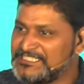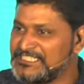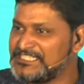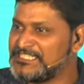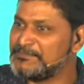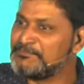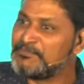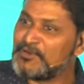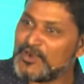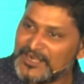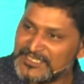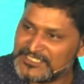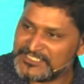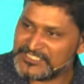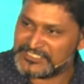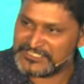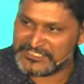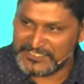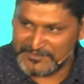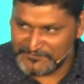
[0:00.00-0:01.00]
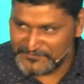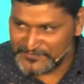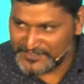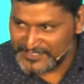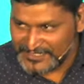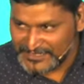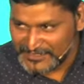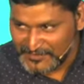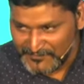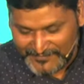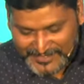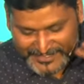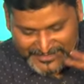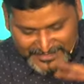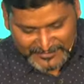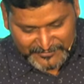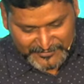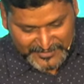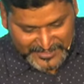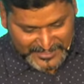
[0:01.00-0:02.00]
he brought a shift in the
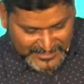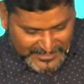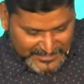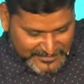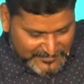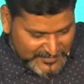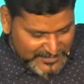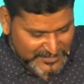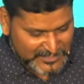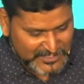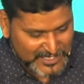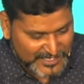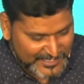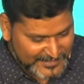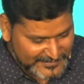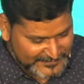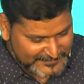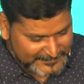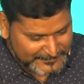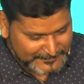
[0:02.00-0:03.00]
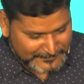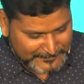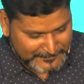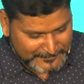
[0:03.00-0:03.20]
way that we relate with God.